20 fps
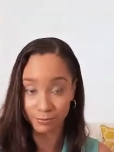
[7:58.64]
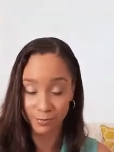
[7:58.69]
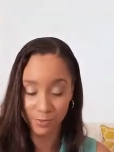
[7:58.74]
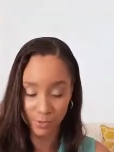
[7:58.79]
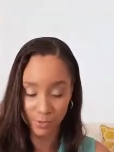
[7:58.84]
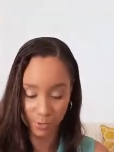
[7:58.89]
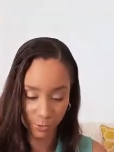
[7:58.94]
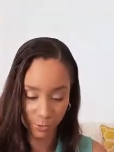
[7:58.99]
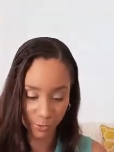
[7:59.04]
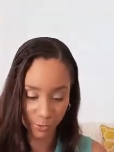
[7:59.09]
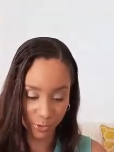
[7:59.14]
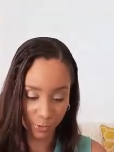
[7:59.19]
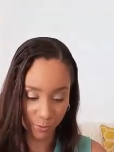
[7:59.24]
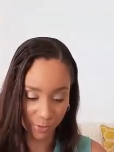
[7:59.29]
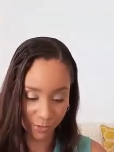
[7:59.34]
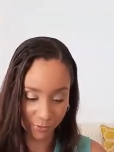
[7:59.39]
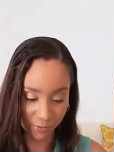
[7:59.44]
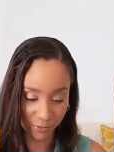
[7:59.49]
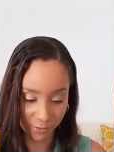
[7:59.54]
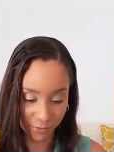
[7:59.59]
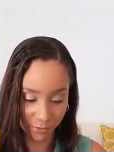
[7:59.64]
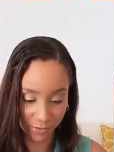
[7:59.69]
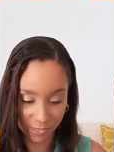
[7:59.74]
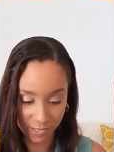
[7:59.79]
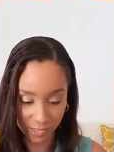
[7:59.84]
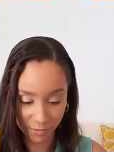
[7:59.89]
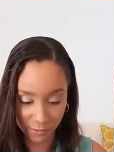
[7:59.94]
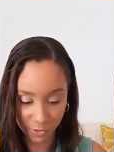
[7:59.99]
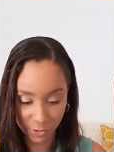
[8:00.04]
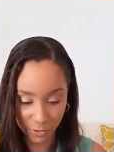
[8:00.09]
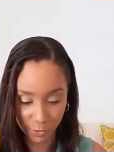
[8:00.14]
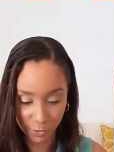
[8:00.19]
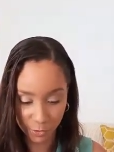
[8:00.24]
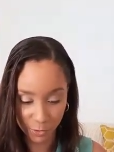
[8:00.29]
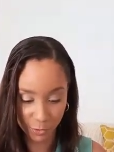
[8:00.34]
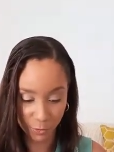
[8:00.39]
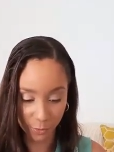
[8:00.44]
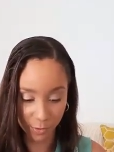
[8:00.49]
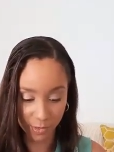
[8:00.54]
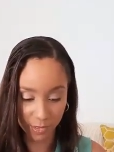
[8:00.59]
So those are my favorite T V shows
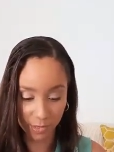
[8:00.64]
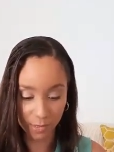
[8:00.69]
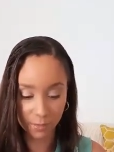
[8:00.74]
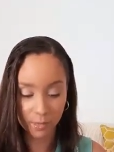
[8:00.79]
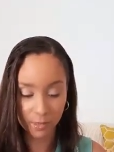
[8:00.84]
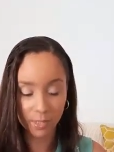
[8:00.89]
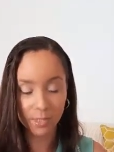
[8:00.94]
growing up.